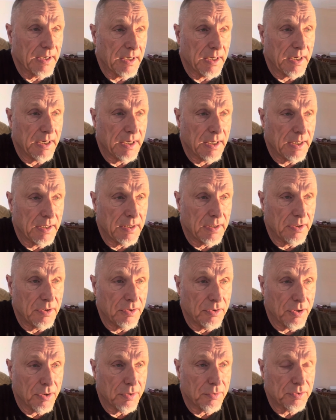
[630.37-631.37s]
And, you
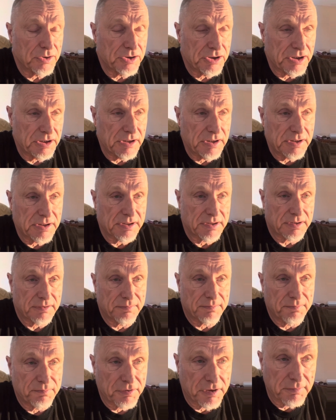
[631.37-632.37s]
know, she's
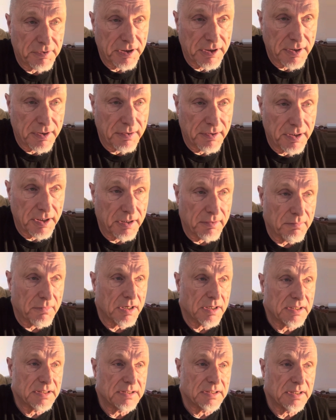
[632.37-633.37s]
probably earning a
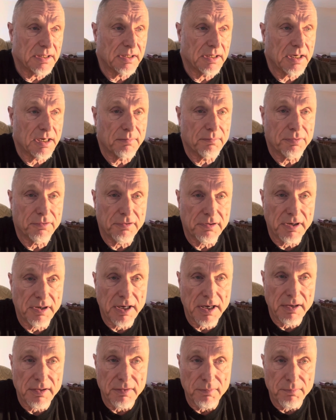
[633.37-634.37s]
modest income putting
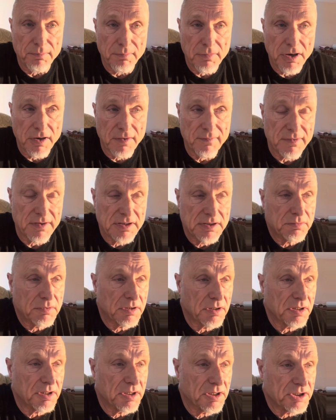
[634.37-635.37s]
out the marvelous
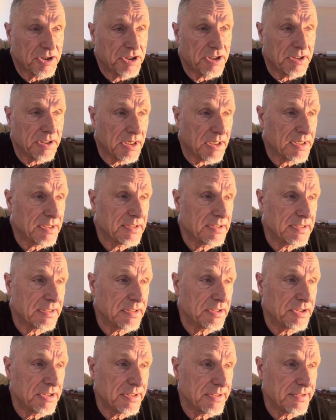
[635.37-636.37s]
work that she does.
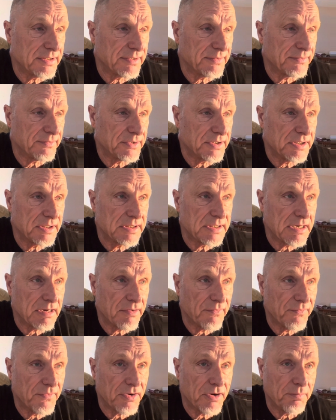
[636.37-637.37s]
And she's now
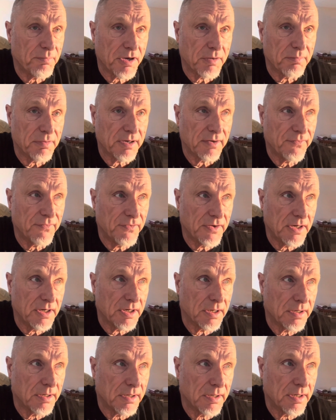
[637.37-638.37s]
a very public
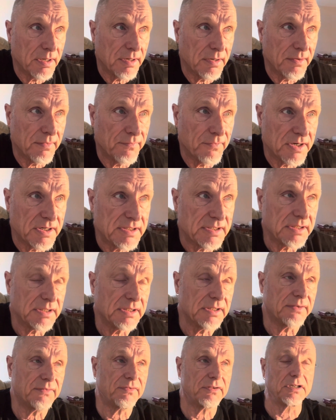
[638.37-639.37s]
figure and a very
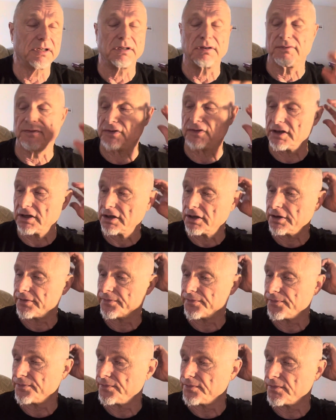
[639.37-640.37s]
significant figure
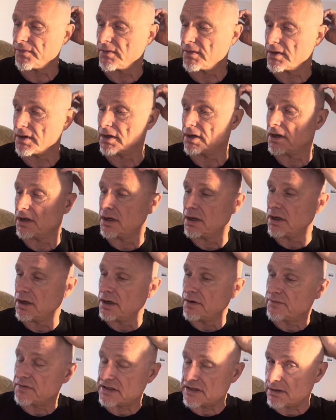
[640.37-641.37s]

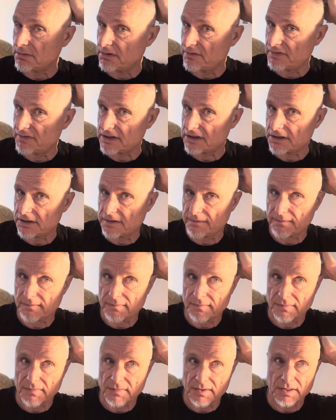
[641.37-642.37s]
for some of us,
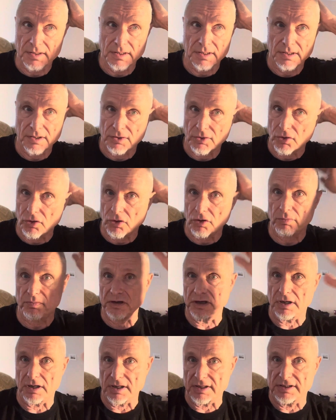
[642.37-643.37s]
all
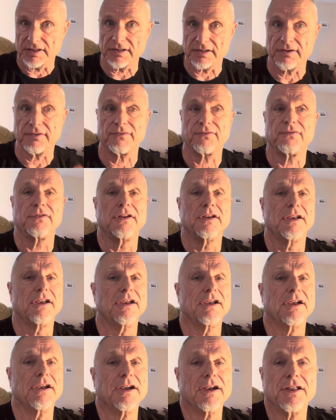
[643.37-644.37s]
because of
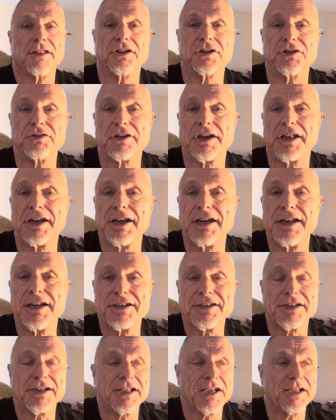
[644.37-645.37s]
the dreaded
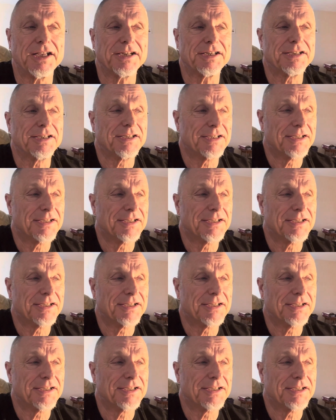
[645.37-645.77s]
internet.